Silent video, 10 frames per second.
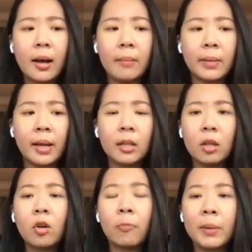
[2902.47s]
that a
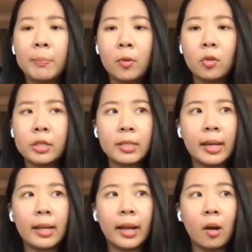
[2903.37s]
lot of people just
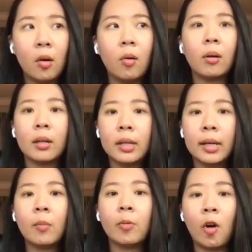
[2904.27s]
think like, oh, a
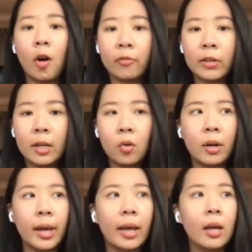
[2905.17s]
cup of coffee,
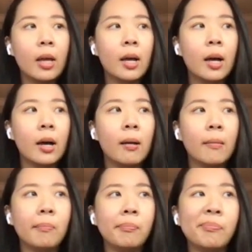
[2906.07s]
or like
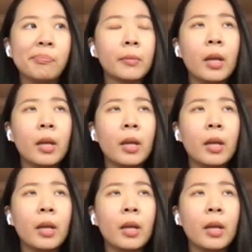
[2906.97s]
um